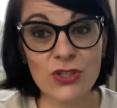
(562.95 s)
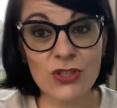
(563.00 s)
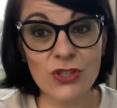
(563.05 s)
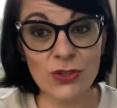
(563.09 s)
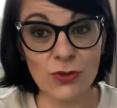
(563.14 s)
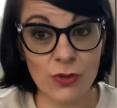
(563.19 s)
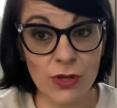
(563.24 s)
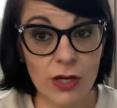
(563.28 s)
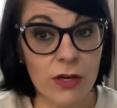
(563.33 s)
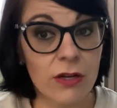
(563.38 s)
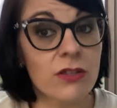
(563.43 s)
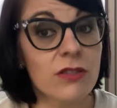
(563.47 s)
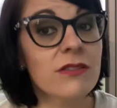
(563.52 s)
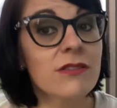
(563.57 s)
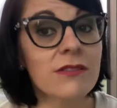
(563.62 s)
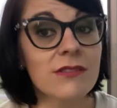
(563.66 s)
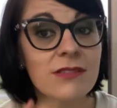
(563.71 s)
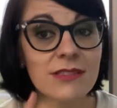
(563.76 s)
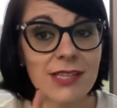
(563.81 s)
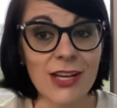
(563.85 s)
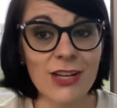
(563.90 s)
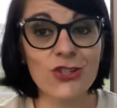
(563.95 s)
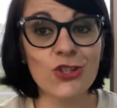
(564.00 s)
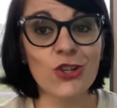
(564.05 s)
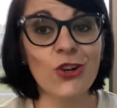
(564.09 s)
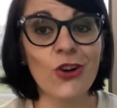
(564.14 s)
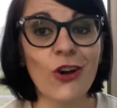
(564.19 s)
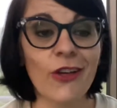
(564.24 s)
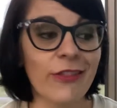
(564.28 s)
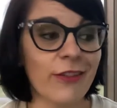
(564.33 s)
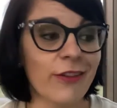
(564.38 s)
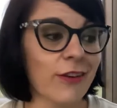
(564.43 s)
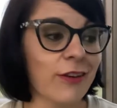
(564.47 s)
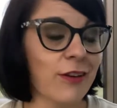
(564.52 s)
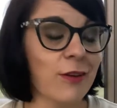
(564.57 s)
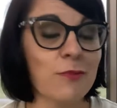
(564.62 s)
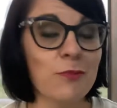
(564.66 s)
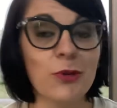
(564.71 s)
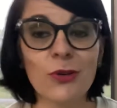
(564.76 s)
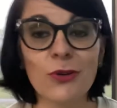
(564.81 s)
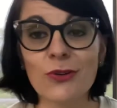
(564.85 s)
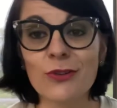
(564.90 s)
do their session on their
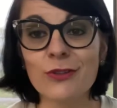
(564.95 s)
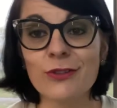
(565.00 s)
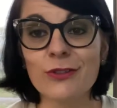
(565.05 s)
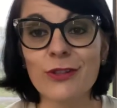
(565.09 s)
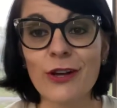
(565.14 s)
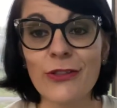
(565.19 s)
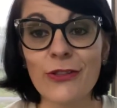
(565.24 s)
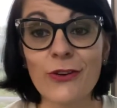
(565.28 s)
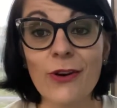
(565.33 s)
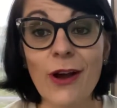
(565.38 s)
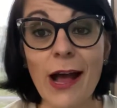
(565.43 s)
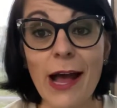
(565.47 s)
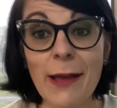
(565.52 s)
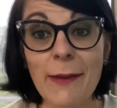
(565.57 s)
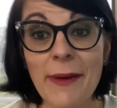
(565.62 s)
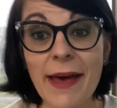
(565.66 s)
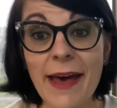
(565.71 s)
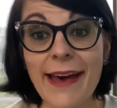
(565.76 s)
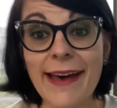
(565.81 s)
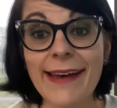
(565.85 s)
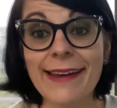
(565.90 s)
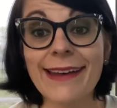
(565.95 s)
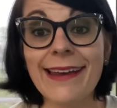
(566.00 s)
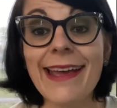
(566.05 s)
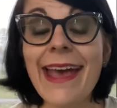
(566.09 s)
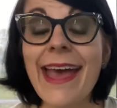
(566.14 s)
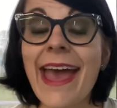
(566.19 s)
computer or on their iPad.